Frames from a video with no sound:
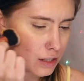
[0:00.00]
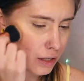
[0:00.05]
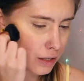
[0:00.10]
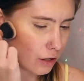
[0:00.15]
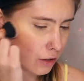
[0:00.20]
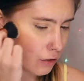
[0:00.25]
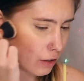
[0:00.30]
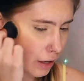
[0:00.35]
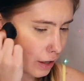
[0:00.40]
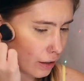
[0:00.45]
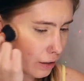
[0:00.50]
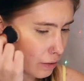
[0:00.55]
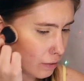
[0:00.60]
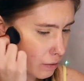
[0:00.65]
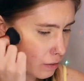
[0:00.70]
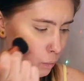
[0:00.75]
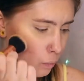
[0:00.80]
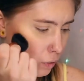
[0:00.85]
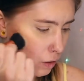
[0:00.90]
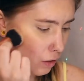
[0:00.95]
like, okay,
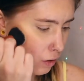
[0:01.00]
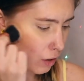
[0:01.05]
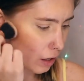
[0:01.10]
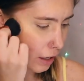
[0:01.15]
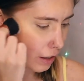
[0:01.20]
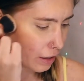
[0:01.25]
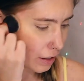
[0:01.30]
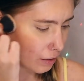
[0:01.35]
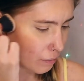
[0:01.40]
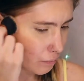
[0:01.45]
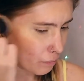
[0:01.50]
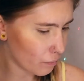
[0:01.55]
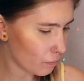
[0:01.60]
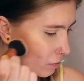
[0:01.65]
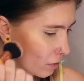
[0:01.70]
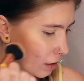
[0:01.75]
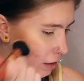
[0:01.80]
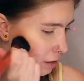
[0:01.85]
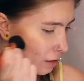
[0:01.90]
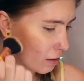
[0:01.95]
well, I'm
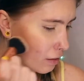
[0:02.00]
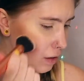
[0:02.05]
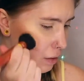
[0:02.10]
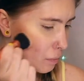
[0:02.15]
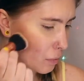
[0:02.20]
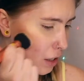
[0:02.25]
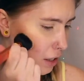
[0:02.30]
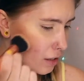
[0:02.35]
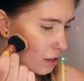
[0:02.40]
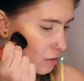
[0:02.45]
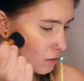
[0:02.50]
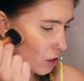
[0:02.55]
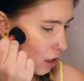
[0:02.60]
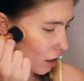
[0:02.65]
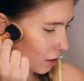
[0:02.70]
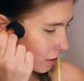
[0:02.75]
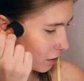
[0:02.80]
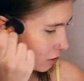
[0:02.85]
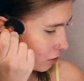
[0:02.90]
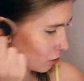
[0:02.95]
kind of
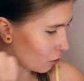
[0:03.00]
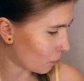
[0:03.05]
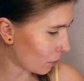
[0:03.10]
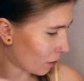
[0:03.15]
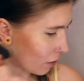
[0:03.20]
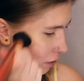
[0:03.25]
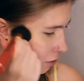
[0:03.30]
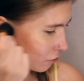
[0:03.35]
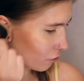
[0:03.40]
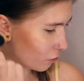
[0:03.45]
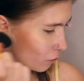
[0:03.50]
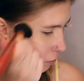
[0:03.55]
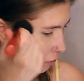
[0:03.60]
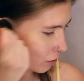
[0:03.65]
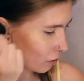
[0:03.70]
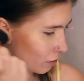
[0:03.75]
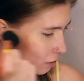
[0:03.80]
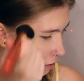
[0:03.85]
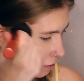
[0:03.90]
talking to you about it for